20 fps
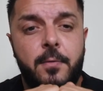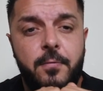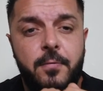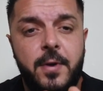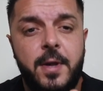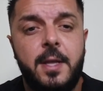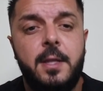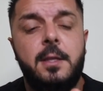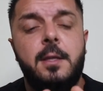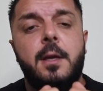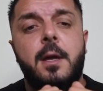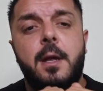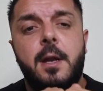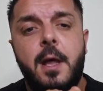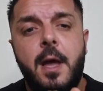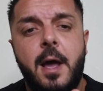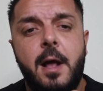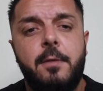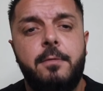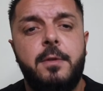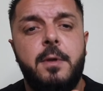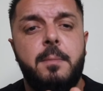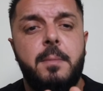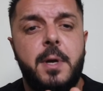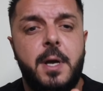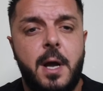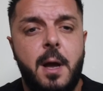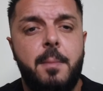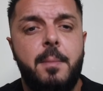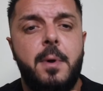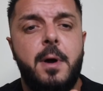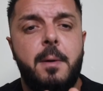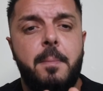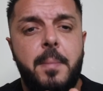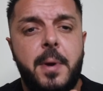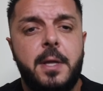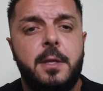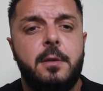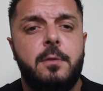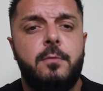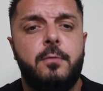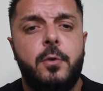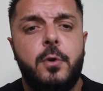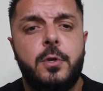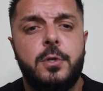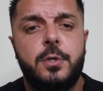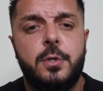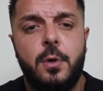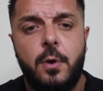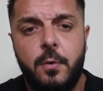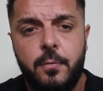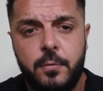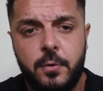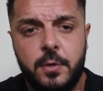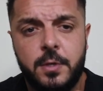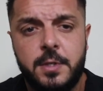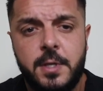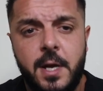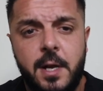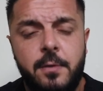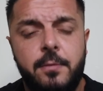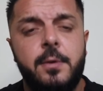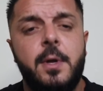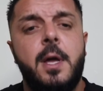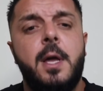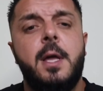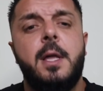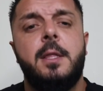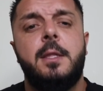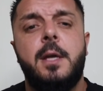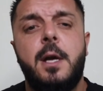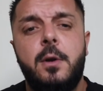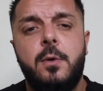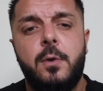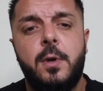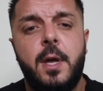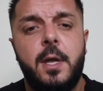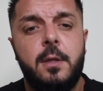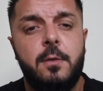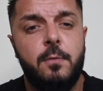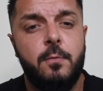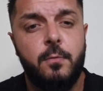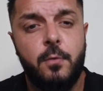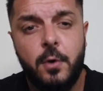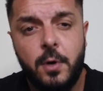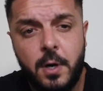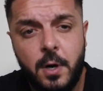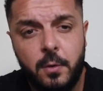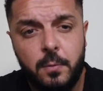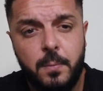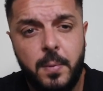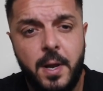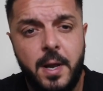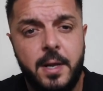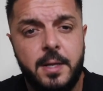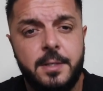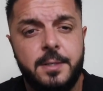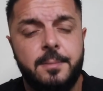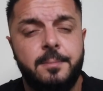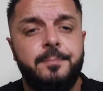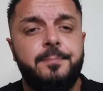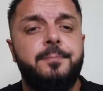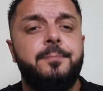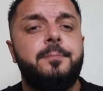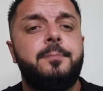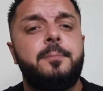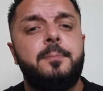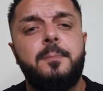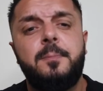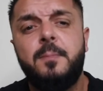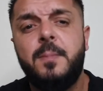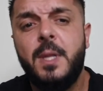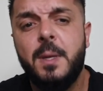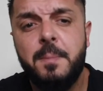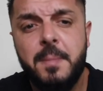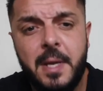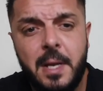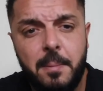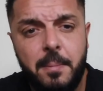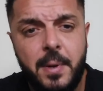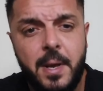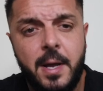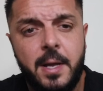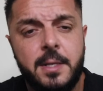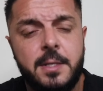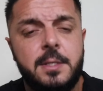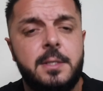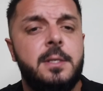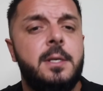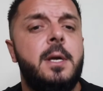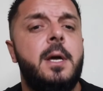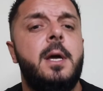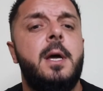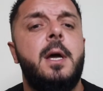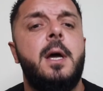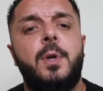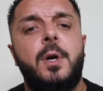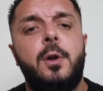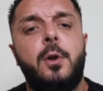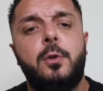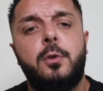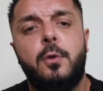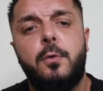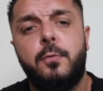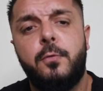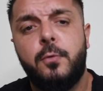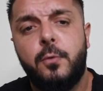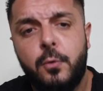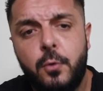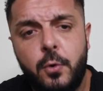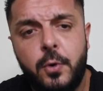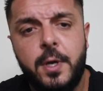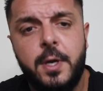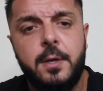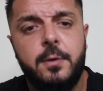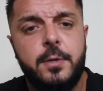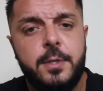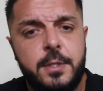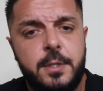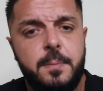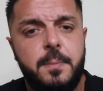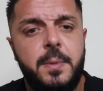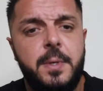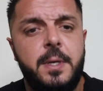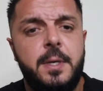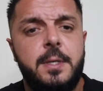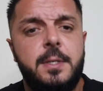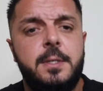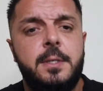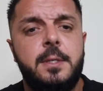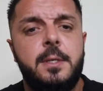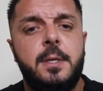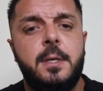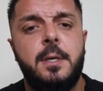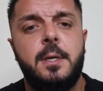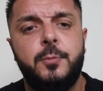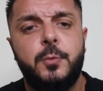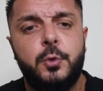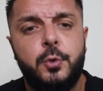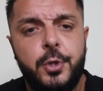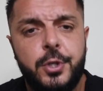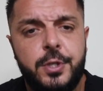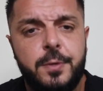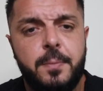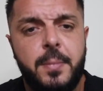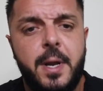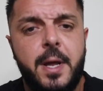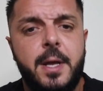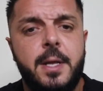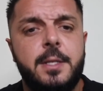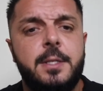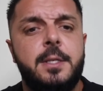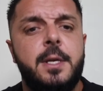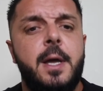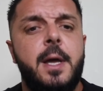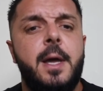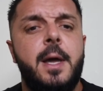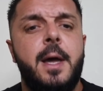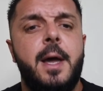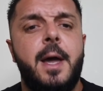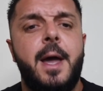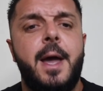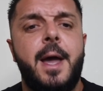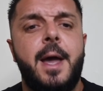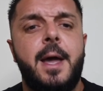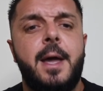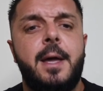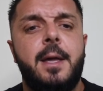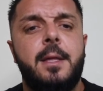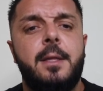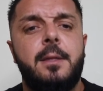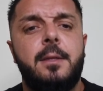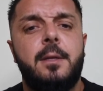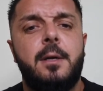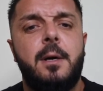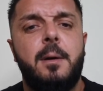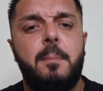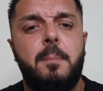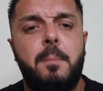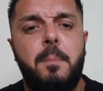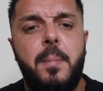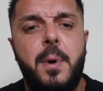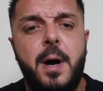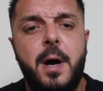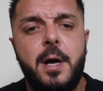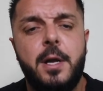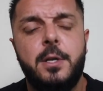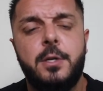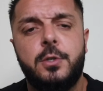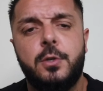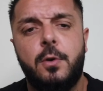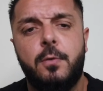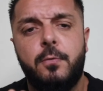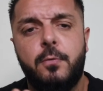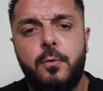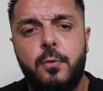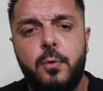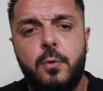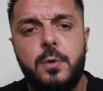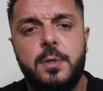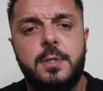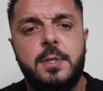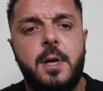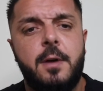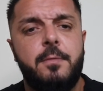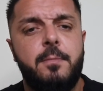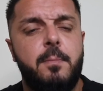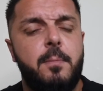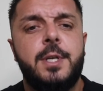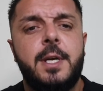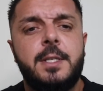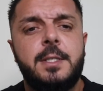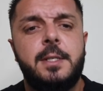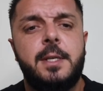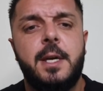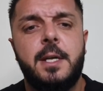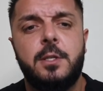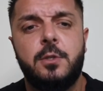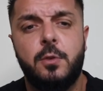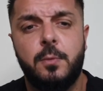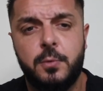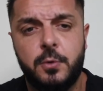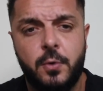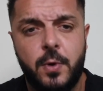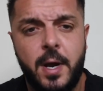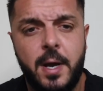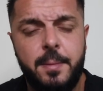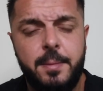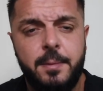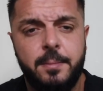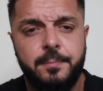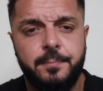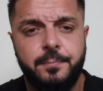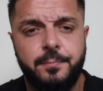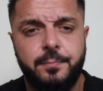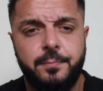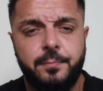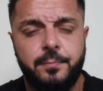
fit and healthy and become a better version of yourself there you get workout plans meal plans a lot of cooking recipes nutrition plans and a bunch of cool stuff just get subscribed